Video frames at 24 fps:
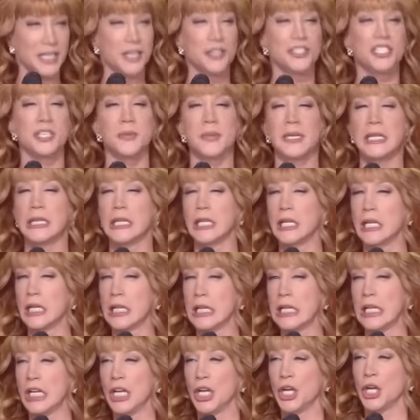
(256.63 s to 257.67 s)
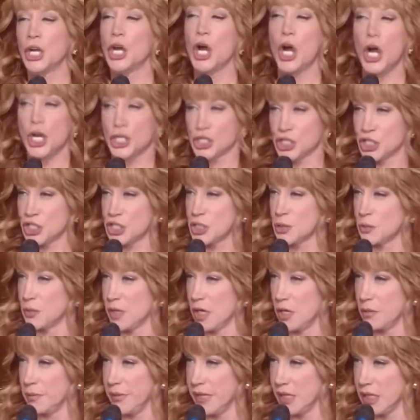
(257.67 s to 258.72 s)
He knows to be a little cautious
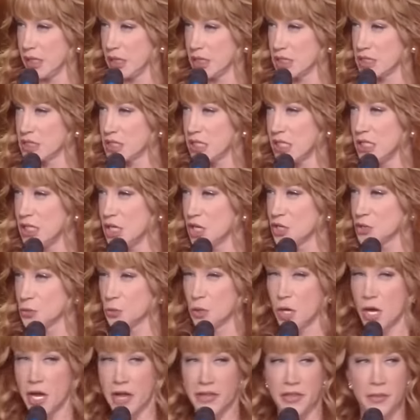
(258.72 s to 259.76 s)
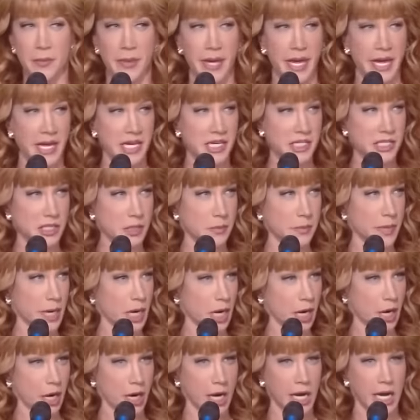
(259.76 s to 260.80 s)
around me because he knows where all the bodies are
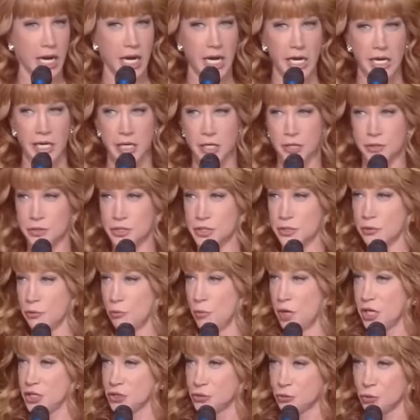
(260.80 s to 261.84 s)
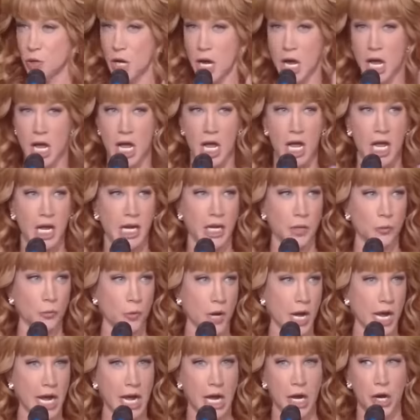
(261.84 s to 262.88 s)
buried and who's doing what drug
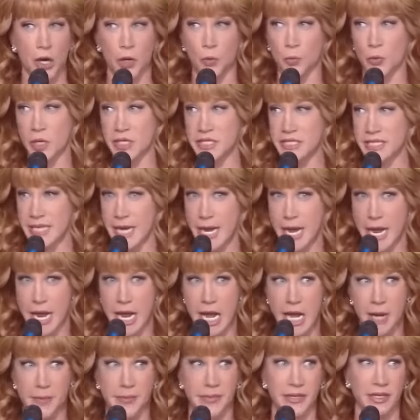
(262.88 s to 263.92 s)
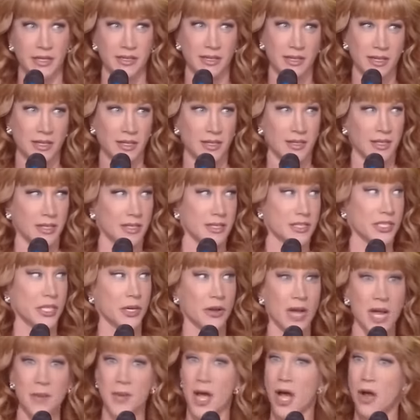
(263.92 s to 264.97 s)
and where and what time. And
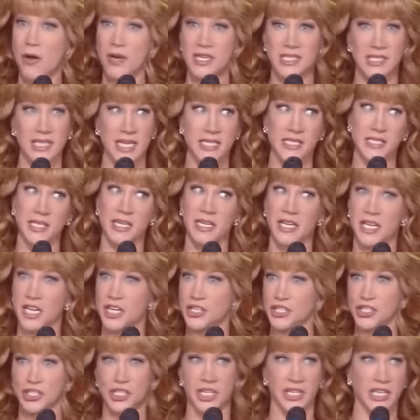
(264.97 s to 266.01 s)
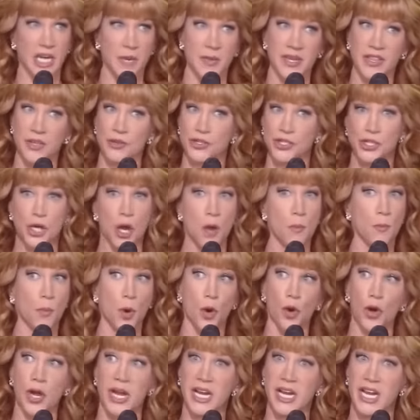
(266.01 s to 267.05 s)
so I'm always listening to his. Shit. I mean, there's no
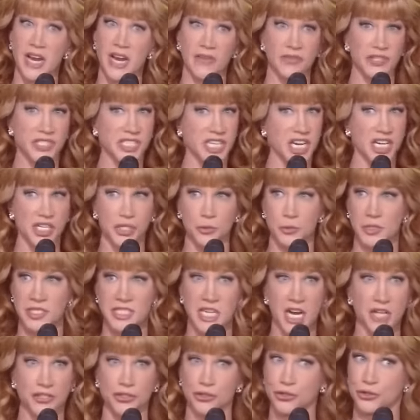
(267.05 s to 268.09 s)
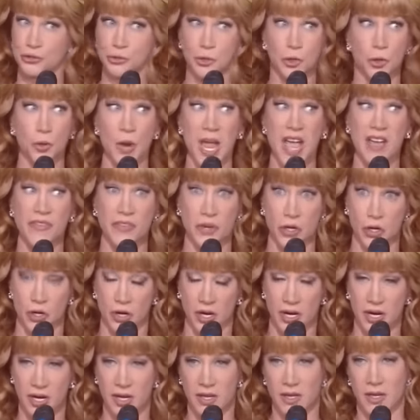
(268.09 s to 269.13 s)
boring conversation with Dr. Drew
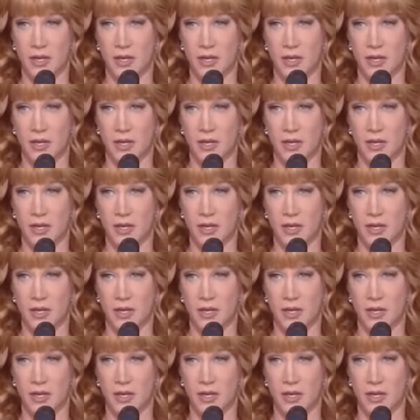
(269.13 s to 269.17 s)
ever.